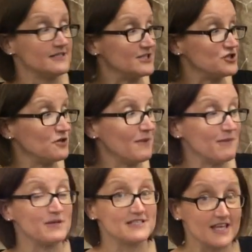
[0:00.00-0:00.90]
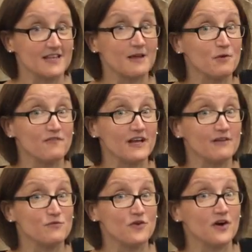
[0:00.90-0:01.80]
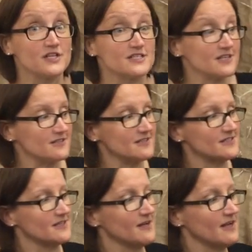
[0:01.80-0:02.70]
Did you maybe think they were feeling frightened?